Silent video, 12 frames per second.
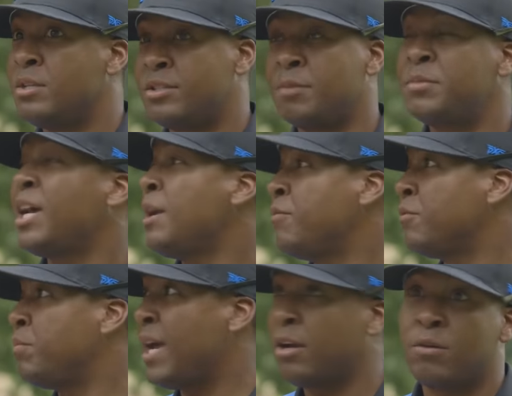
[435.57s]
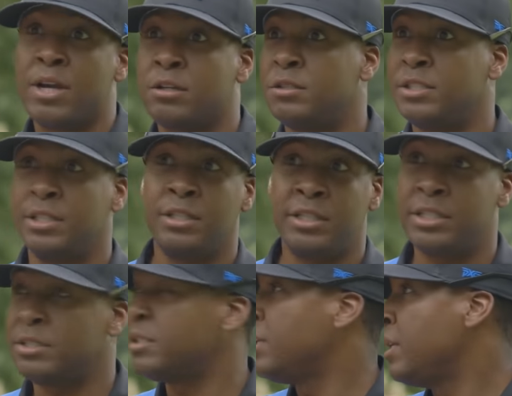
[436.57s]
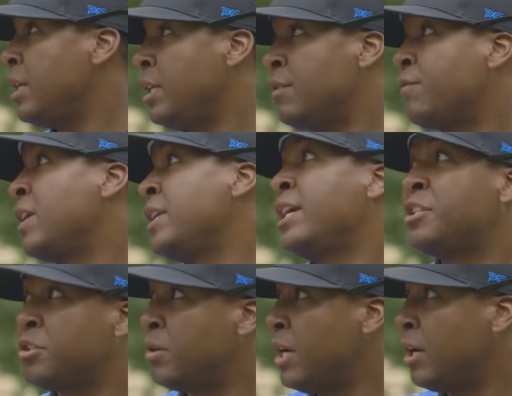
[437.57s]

some type of background or dealings in the financial